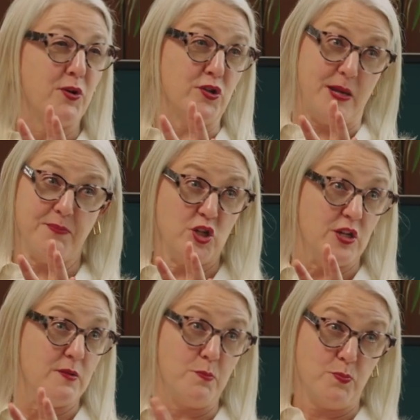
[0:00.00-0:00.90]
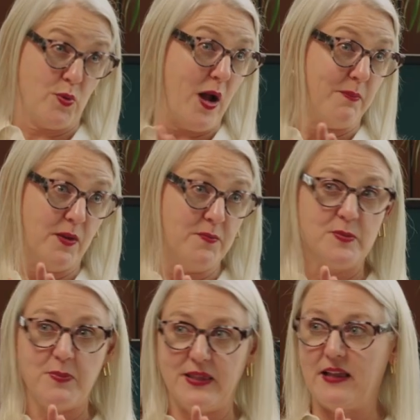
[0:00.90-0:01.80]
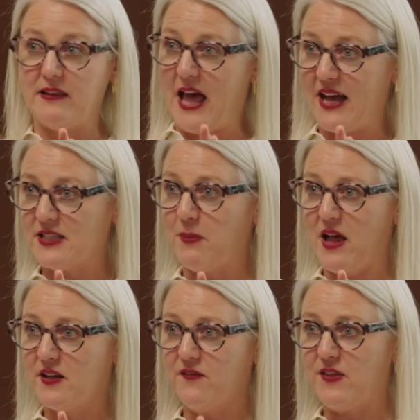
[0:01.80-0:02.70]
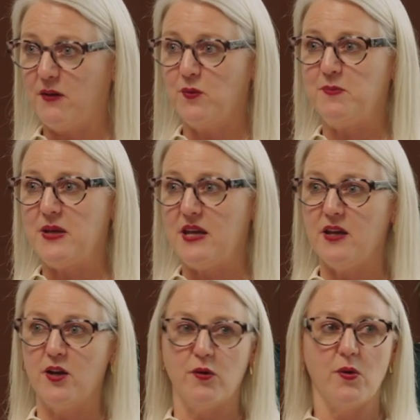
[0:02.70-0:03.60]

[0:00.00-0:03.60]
perception problems. But the last block of that would be,